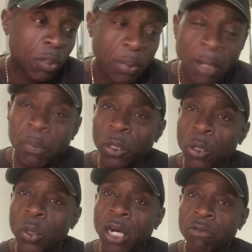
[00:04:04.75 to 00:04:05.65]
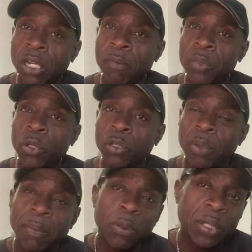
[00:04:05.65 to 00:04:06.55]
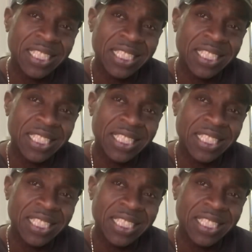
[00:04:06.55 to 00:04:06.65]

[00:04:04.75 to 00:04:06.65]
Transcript: people who are